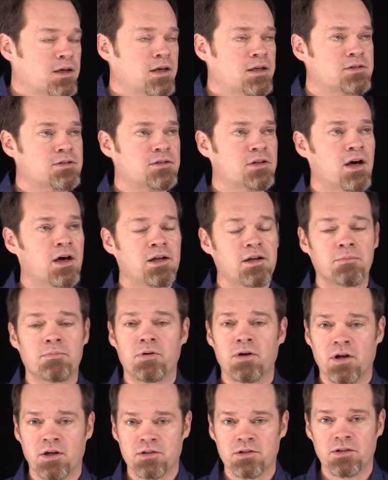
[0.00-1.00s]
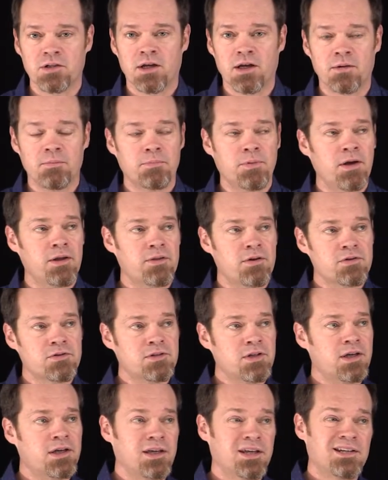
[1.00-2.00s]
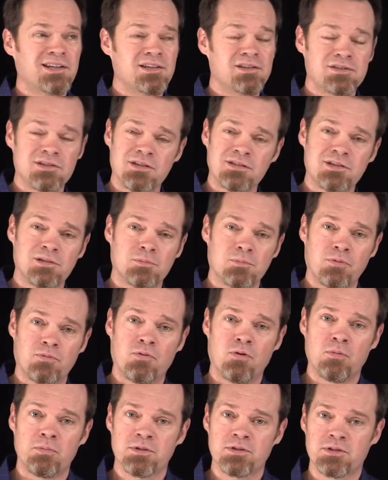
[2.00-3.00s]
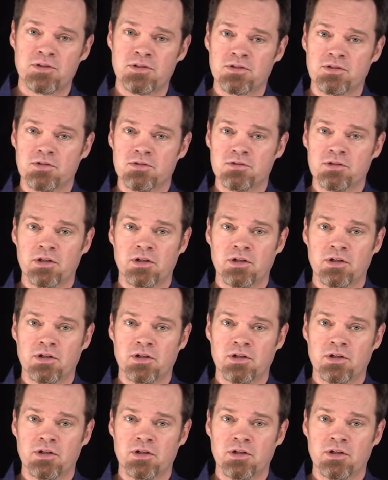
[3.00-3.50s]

It's not in production yet, but they're seeing inconsistent performance issues.